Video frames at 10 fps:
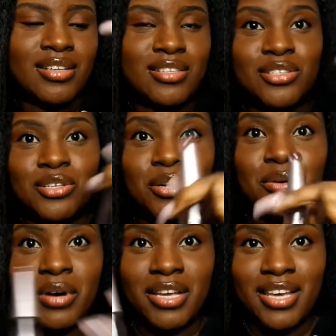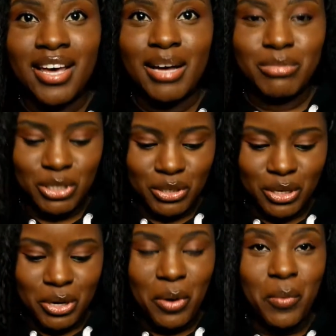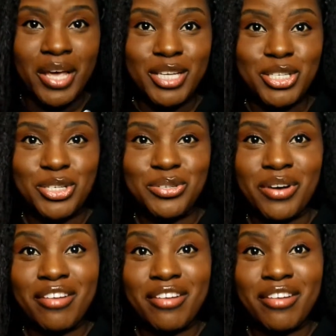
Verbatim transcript: so yeah i'm just gonna go into a